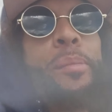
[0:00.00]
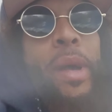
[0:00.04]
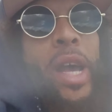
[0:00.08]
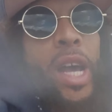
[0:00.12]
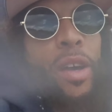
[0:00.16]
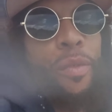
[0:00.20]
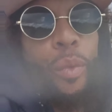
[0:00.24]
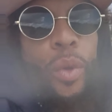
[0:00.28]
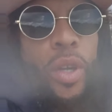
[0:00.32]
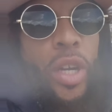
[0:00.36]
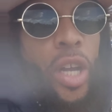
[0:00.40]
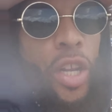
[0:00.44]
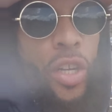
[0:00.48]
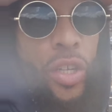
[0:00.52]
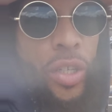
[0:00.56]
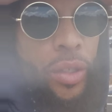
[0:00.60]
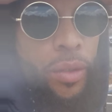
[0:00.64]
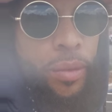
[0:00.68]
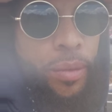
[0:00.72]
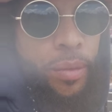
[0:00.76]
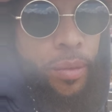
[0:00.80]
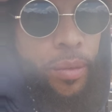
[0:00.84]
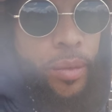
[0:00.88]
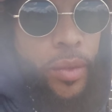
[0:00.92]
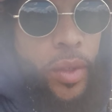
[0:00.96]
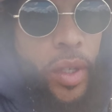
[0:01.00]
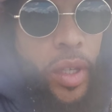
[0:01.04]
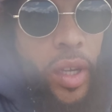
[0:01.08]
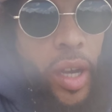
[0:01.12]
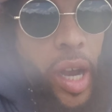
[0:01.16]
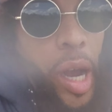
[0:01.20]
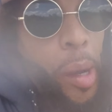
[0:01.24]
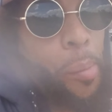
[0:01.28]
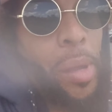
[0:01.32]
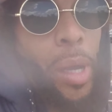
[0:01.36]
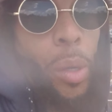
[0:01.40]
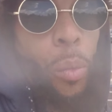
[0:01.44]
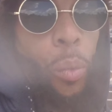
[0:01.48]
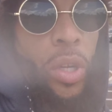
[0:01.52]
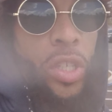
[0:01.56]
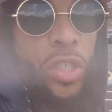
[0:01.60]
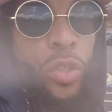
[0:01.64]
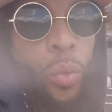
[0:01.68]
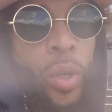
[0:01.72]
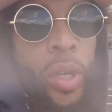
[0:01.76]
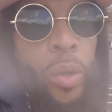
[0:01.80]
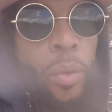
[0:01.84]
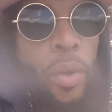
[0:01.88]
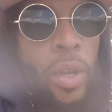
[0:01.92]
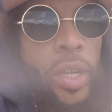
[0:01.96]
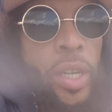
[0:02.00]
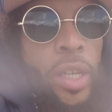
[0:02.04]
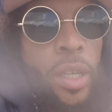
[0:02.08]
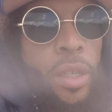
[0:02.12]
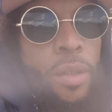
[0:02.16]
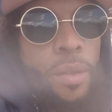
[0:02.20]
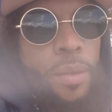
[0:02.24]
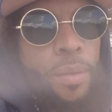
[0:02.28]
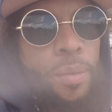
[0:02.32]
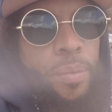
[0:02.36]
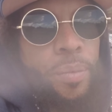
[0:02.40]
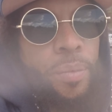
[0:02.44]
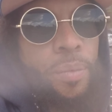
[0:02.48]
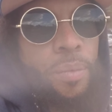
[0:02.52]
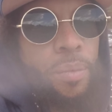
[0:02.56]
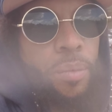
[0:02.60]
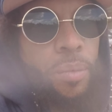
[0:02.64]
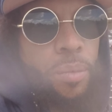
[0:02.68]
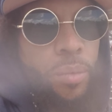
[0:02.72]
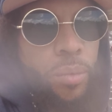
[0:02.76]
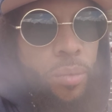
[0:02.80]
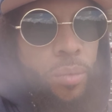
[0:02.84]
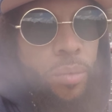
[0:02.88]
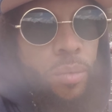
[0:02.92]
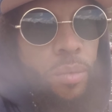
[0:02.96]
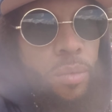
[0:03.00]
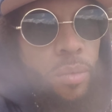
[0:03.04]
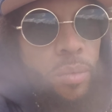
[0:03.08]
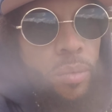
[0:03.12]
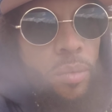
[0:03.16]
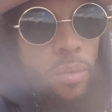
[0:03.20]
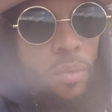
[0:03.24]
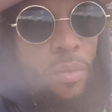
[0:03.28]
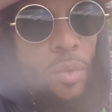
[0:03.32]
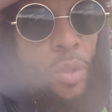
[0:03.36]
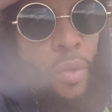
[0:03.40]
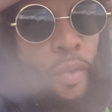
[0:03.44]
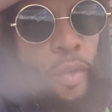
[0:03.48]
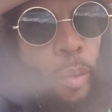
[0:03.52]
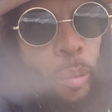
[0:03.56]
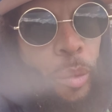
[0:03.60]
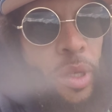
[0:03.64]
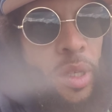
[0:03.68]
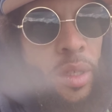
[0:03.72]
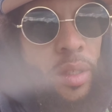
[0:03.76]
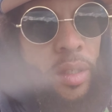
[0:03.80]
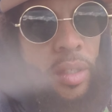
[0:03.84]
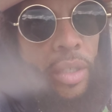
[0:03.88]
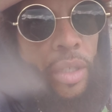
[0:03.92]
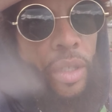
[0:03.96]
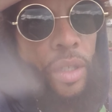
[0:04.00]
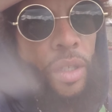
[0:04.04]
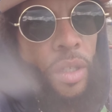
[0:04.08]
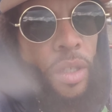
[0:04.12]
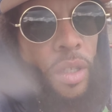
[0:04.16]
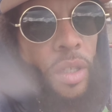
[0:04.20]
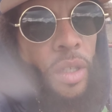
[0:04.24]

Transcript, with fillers: at math, 100. I'm at 120 right now. You feel me?